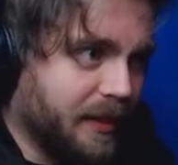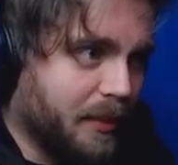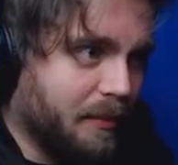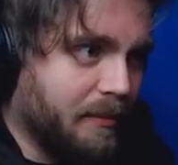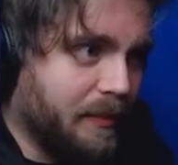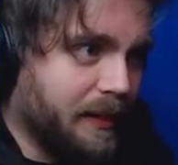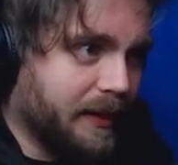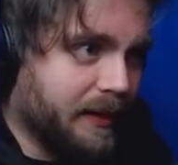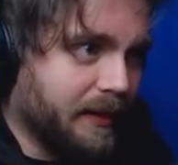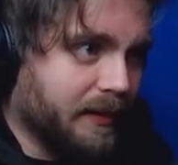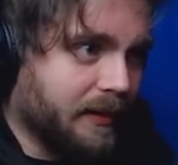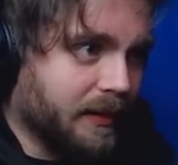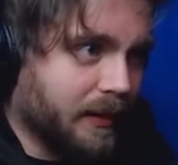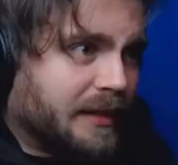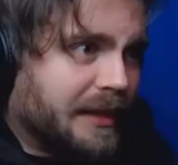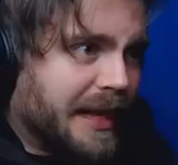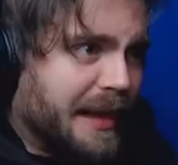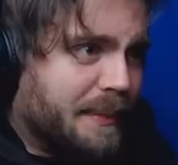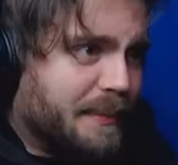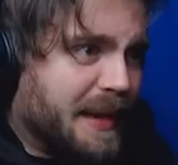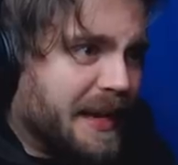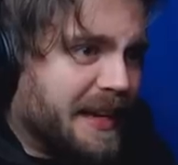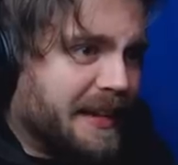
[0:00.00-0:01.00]
I'm making...
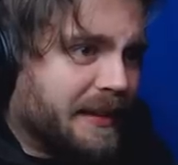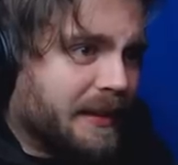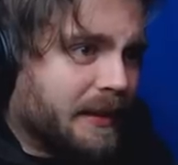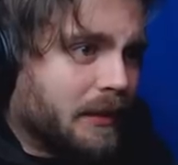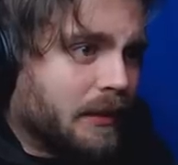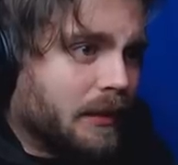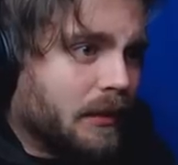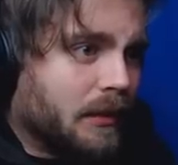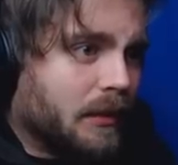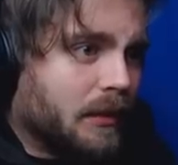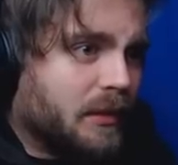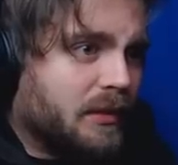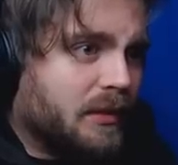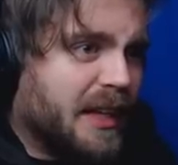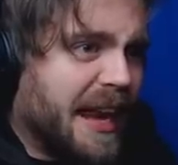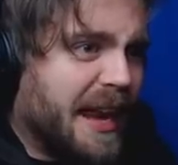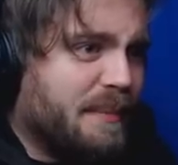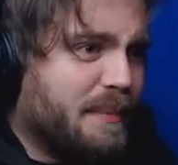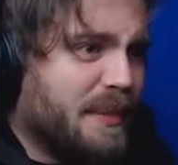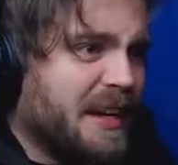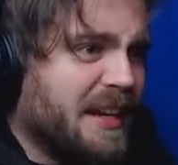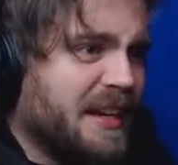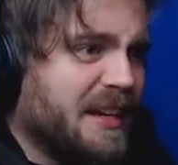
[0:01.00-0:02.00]
Damien!
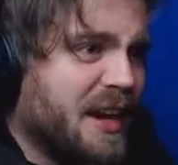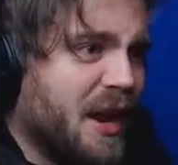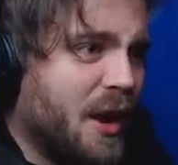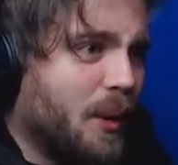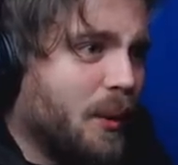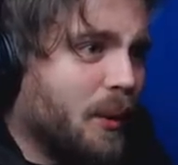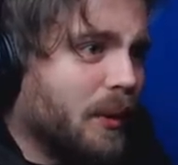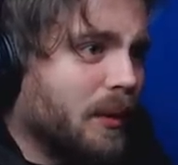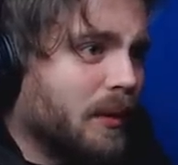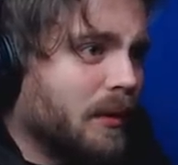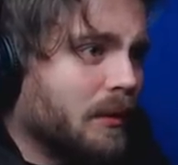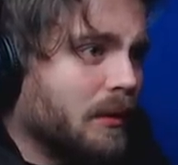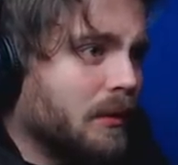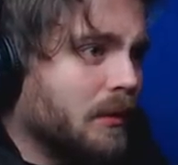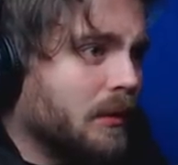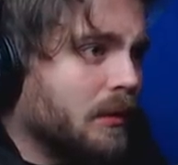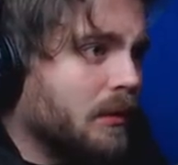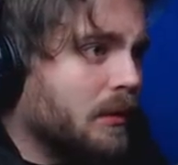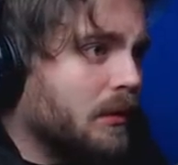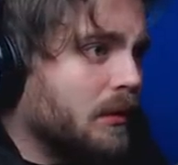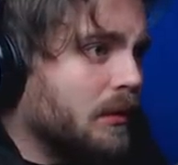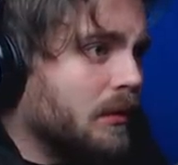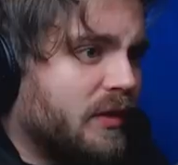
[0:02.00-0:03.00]
Damien, no!
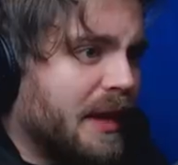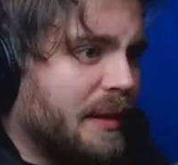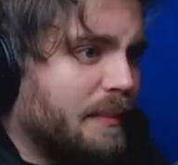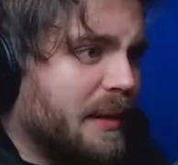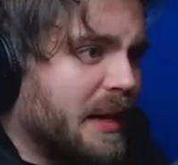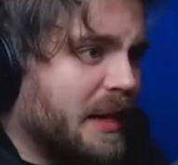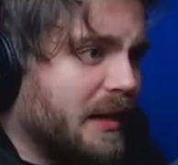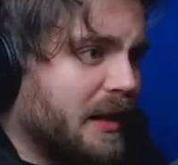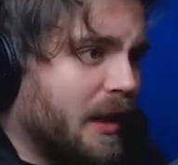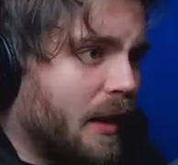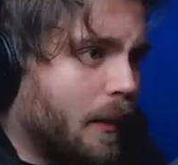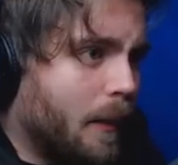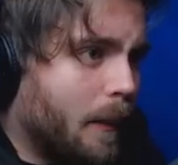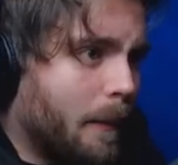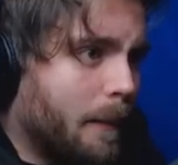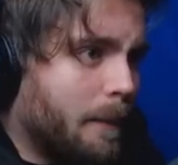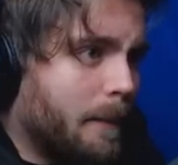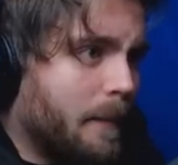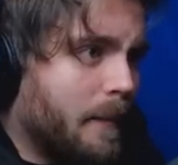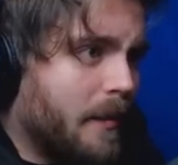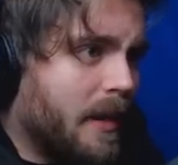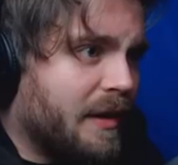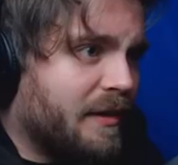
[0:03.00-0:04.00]
Damien, no!
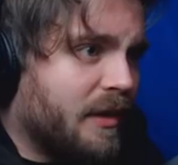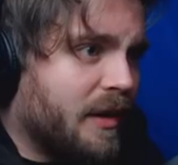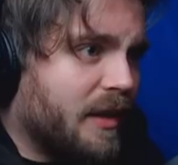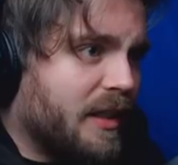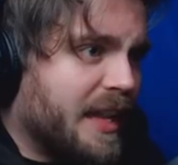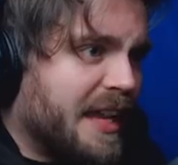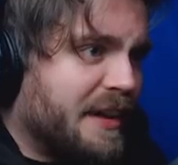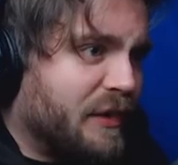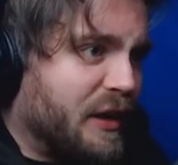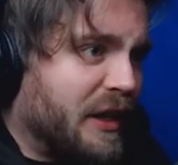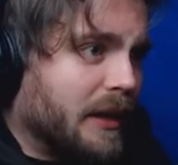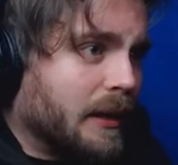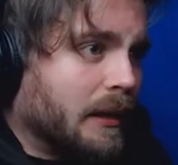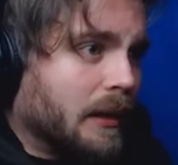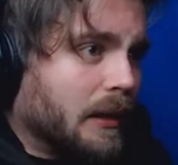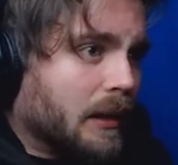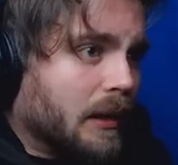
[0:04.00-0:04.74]
Leave her!